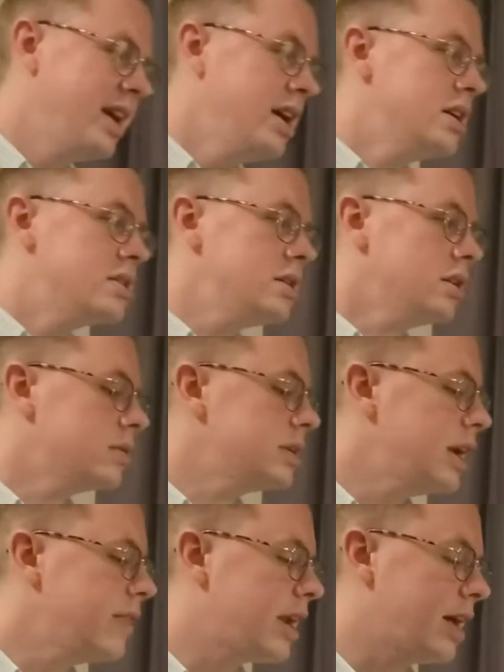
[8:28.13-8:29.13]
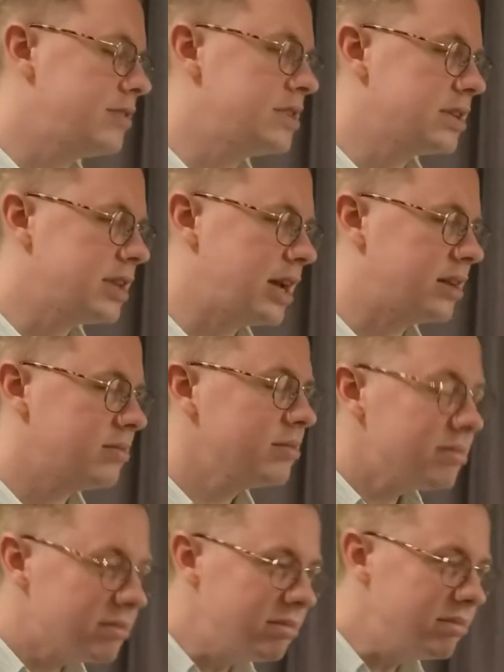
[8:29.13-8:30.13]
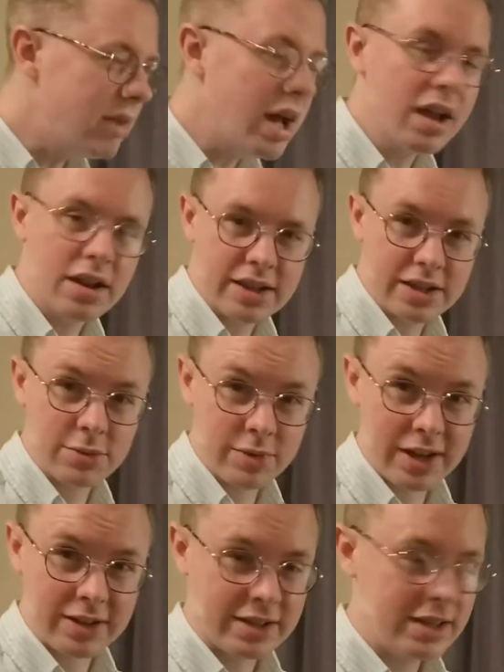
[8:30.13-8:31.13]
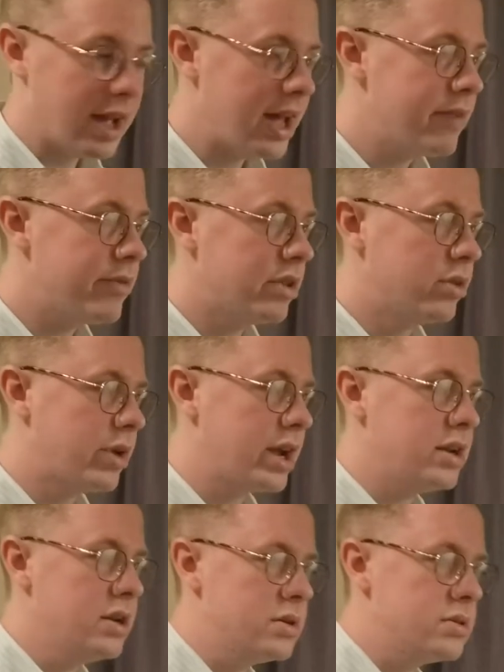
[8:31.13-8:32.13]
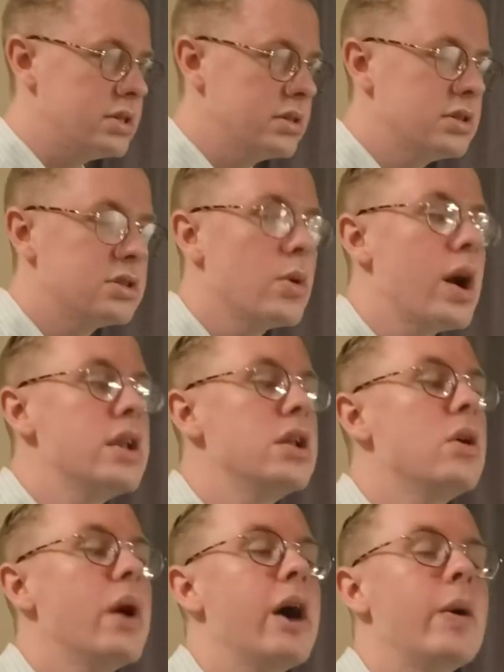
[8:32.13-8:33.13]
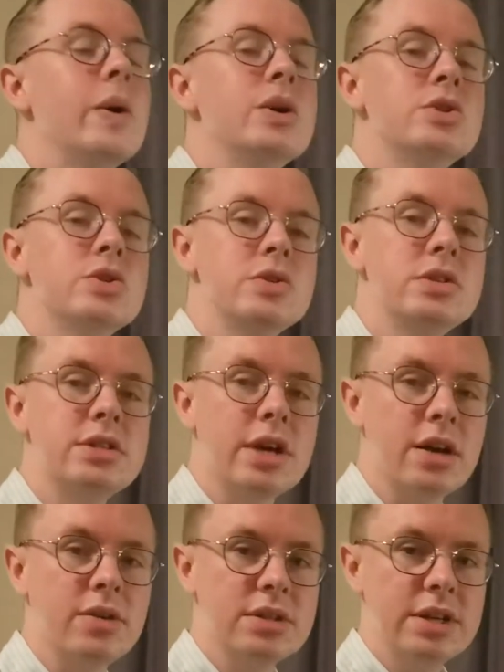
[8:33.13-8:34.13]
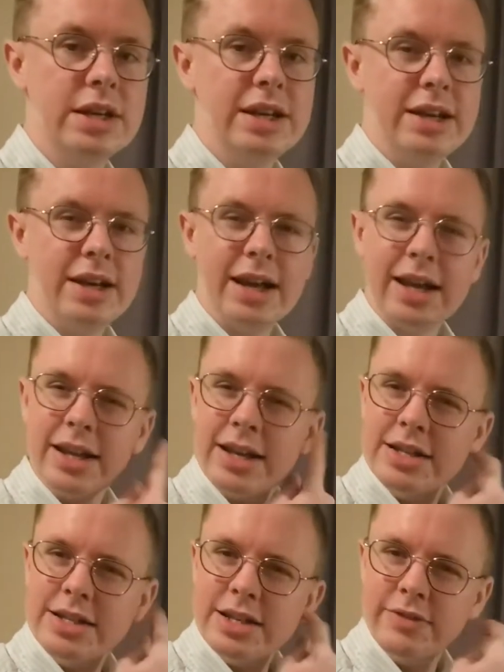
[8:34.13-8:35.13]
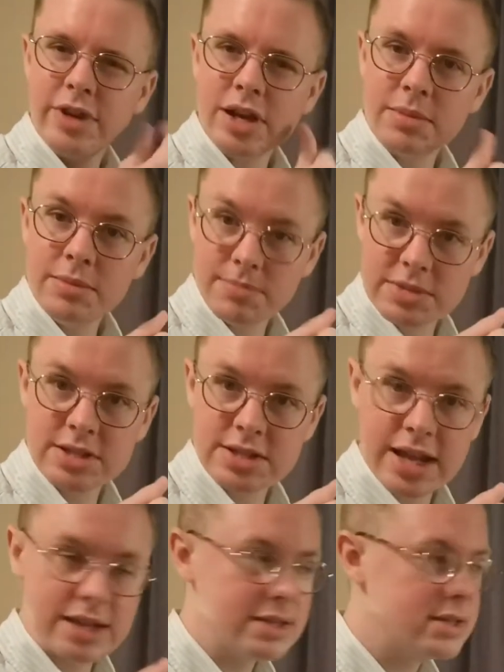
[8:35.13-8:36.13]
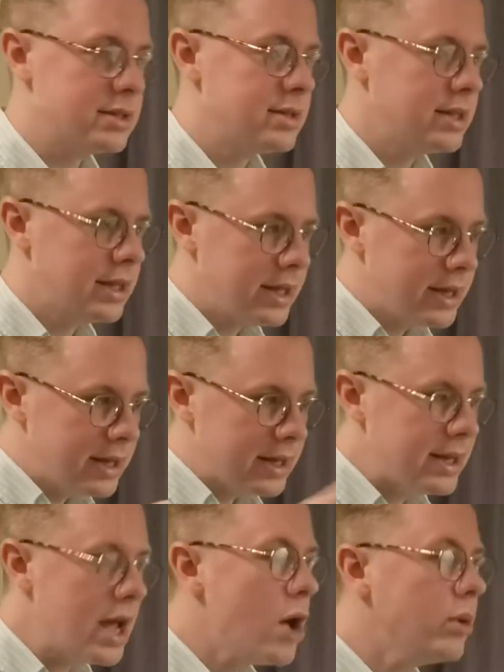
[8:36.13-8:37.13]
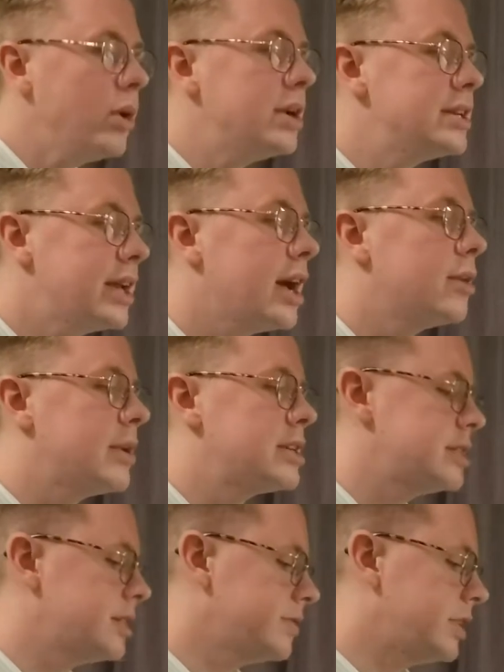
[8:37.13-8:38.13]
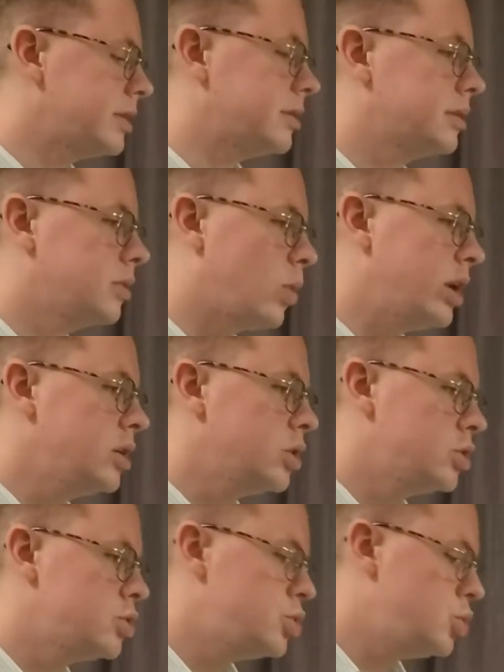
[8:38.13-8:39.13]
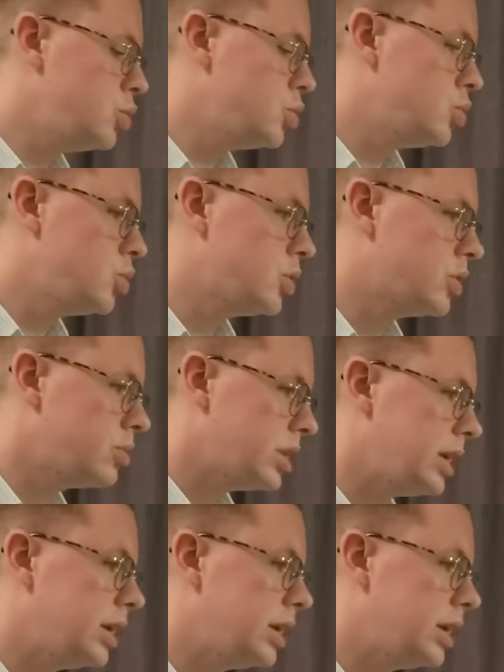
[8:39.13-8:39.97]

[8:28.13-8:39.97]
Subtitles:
So now that I've done that mildly correctly, I have all the right notes, so I know how it should sound. I can identify mistakes. Now I'm going to count myself in. 1, 2, 3.